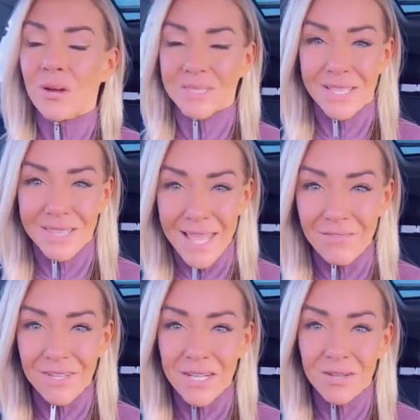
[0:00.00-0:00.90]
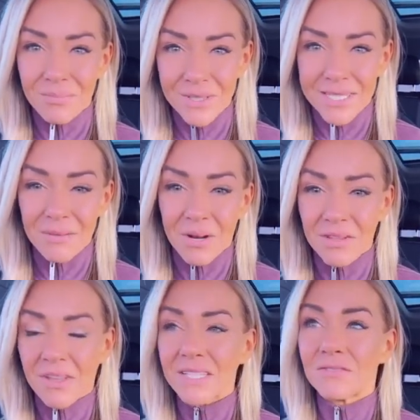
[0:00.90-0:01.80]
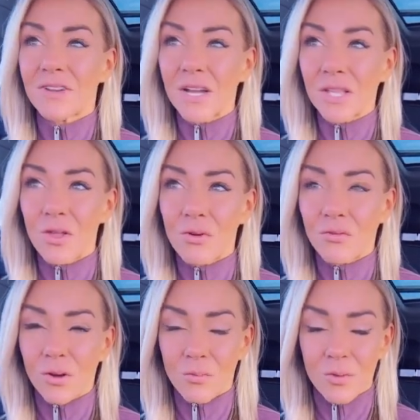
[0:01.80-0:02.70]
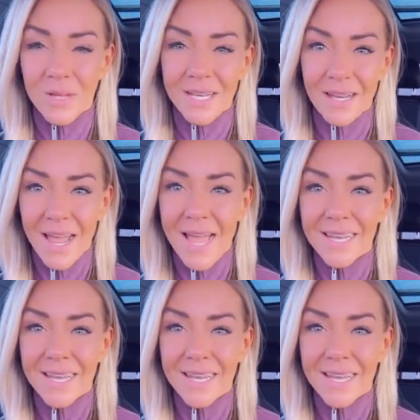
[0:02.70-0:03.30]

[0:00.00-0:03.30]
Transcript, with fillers: I was 11% body fat. That's very low for a woman.